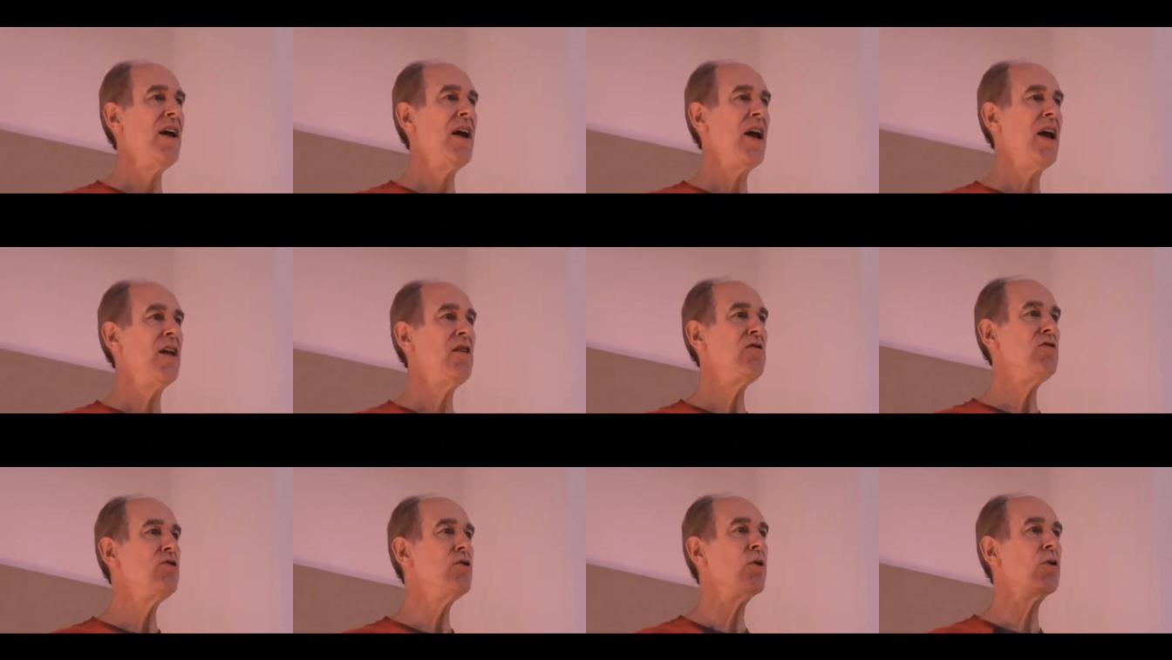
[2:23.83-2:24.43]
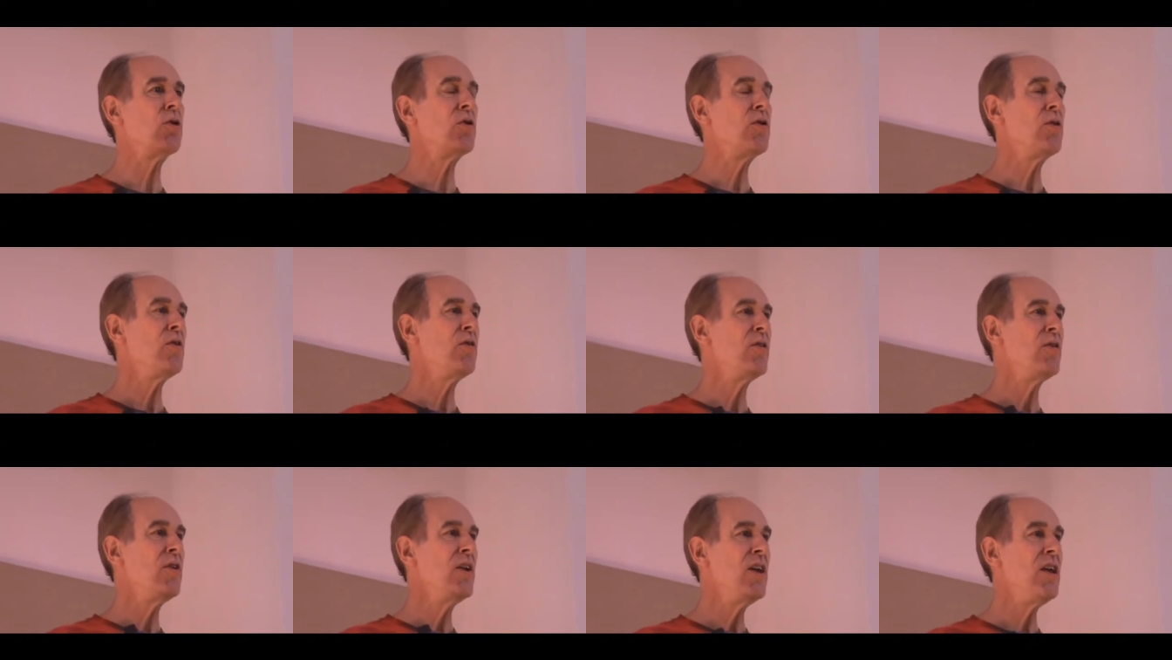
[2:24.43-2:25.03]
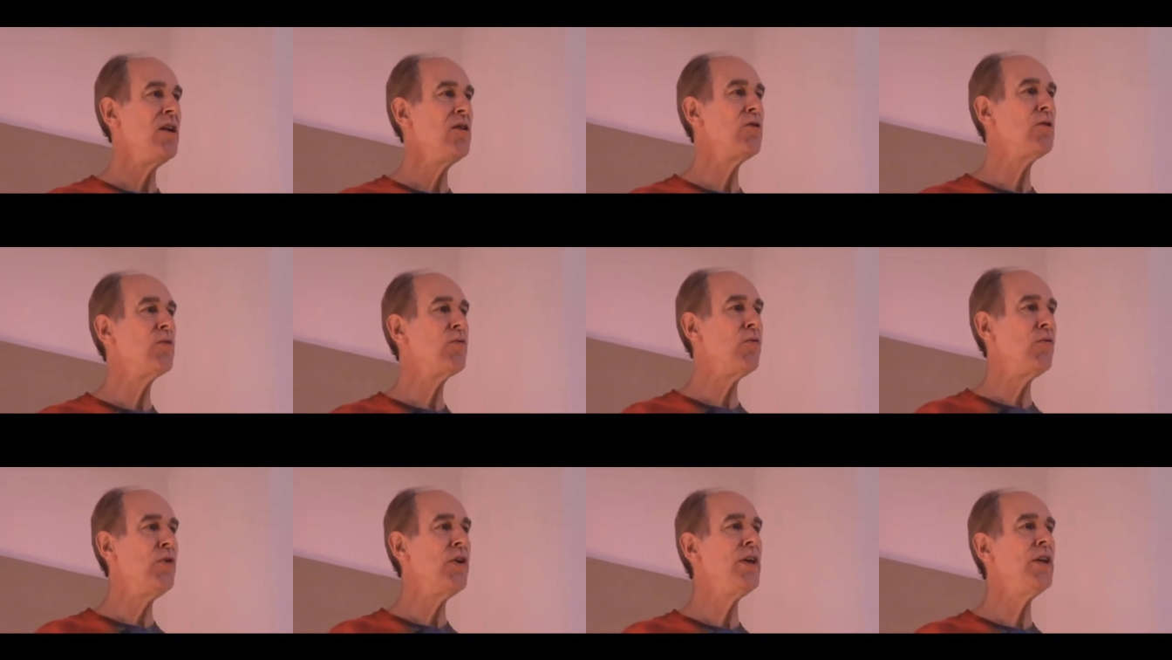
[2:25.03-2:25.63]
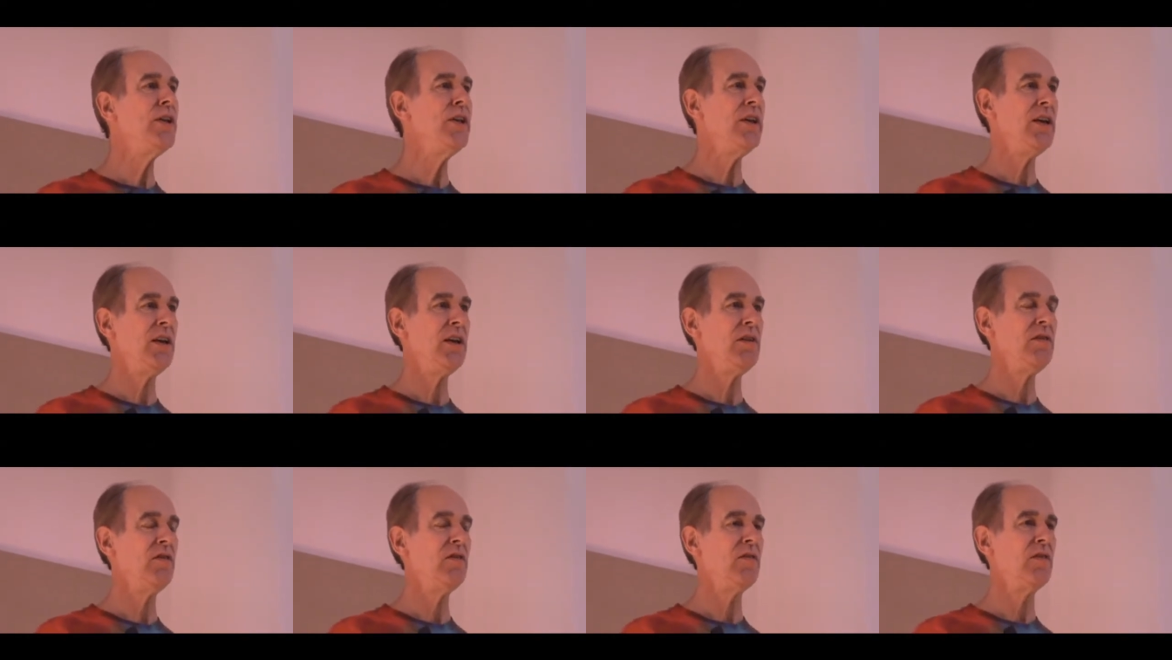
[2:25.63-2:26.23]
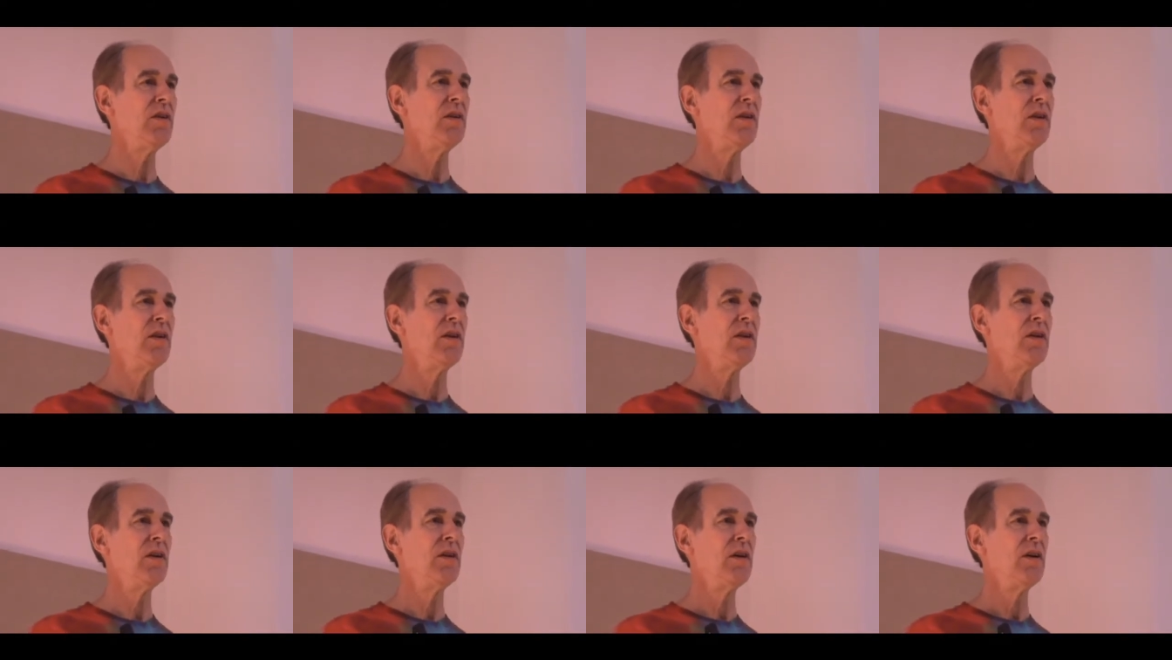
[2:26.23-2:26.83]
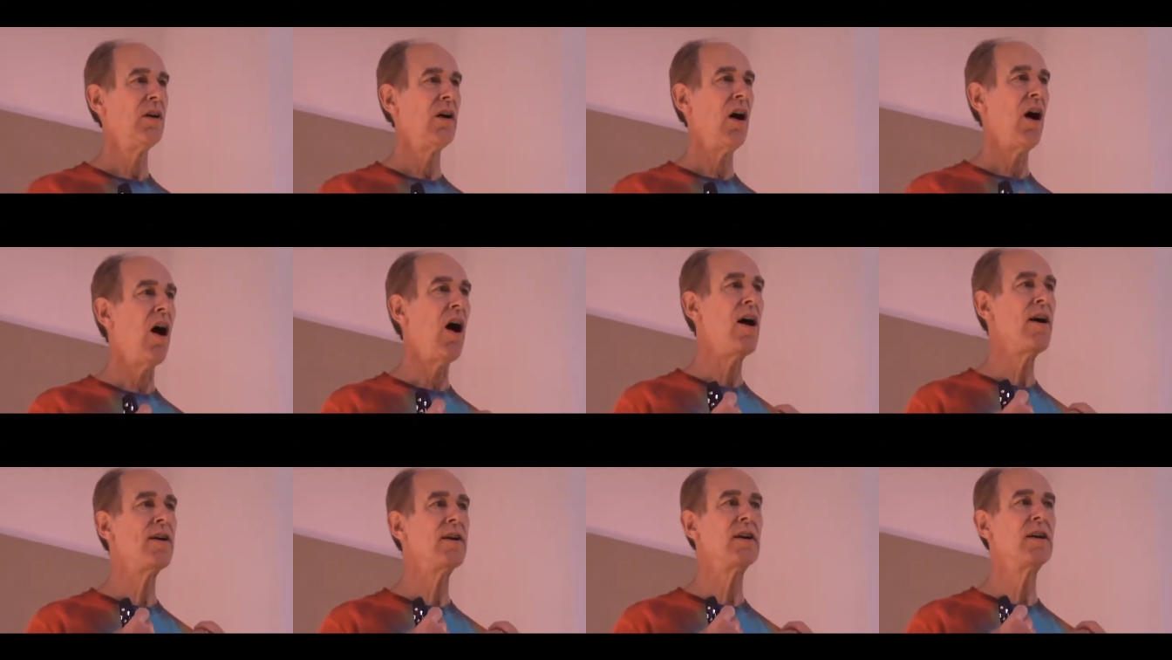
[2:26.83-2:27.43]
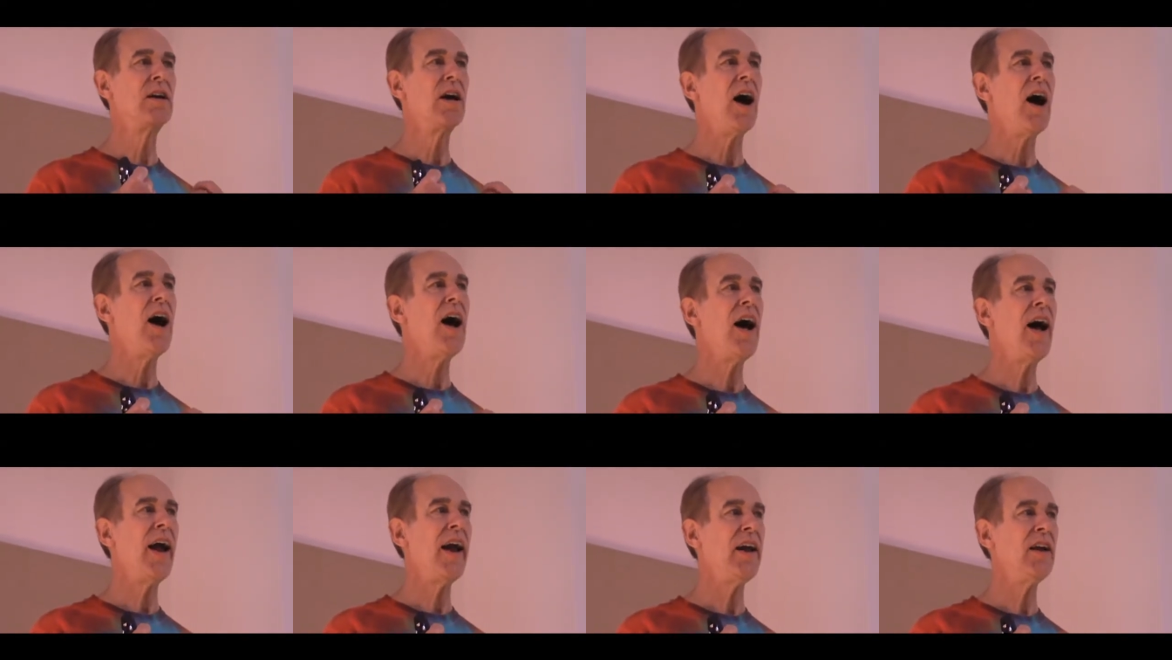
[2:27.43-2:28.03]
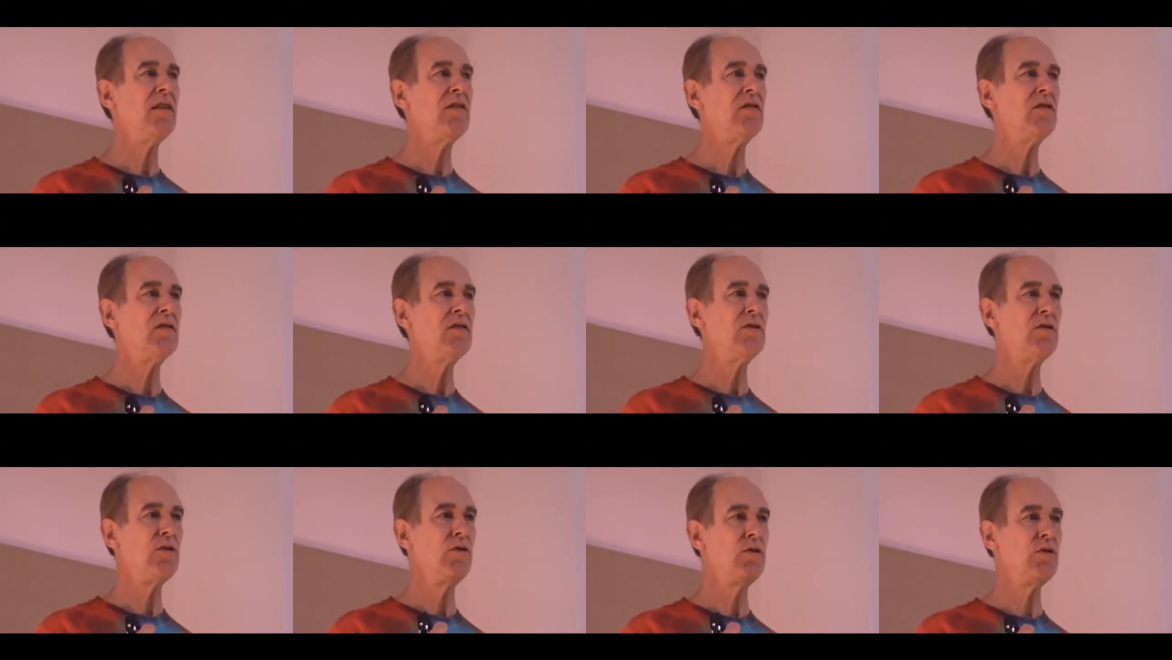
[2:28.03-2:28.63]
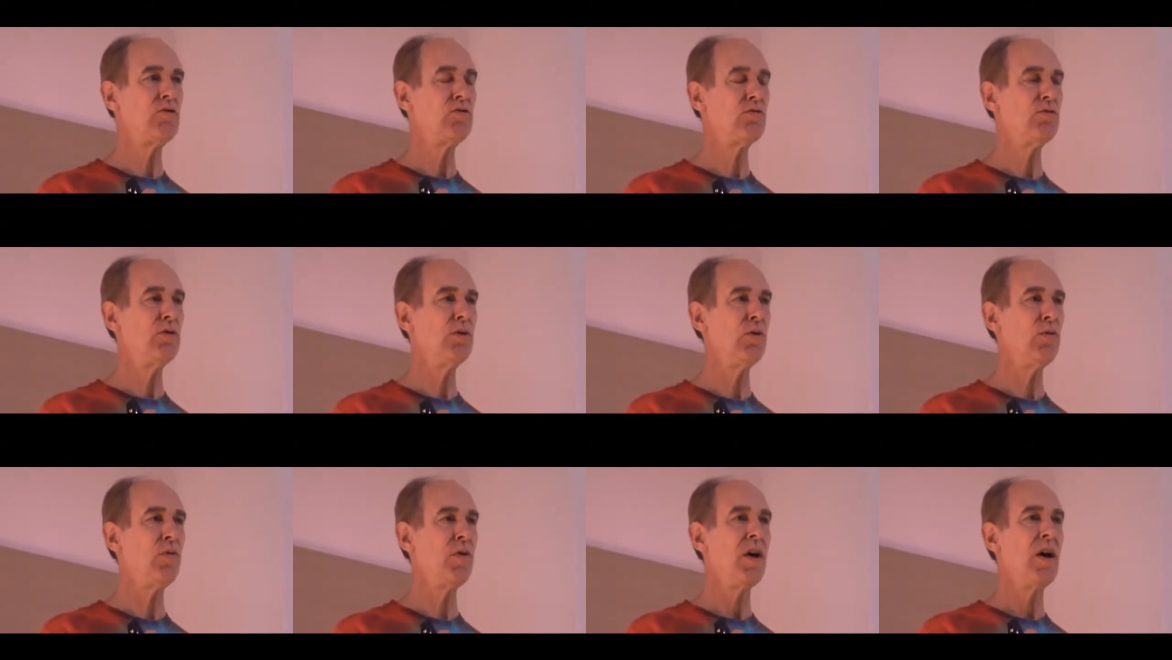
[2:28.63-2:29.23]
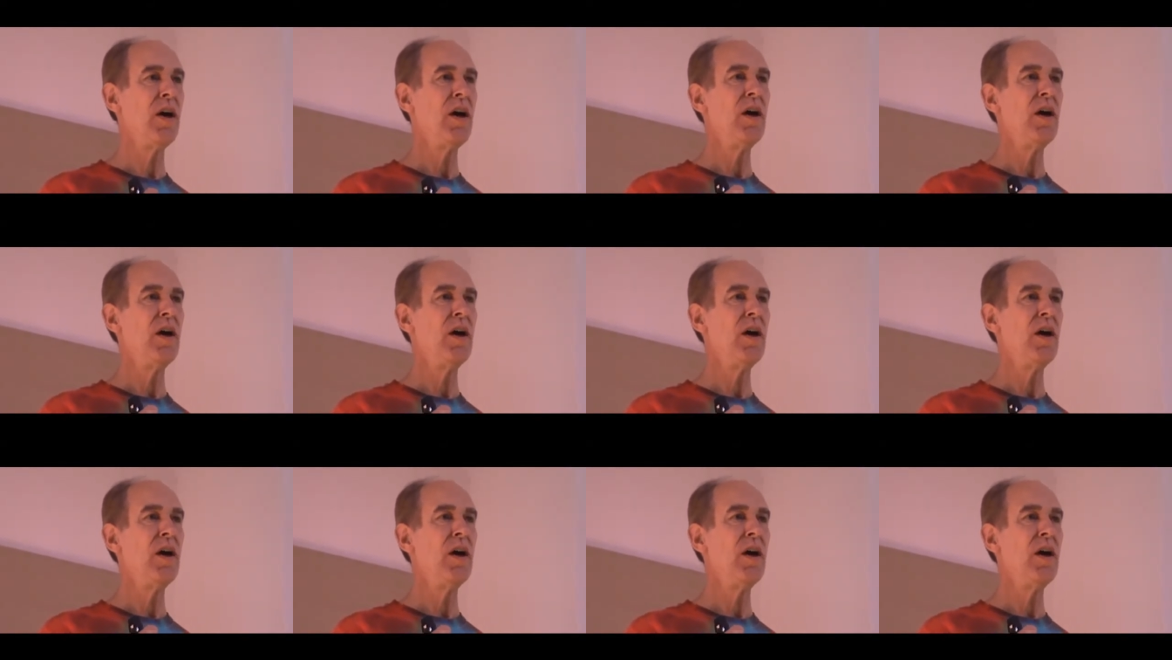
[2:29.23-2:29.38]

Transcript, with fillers: And your inner feelings are guides to the truth.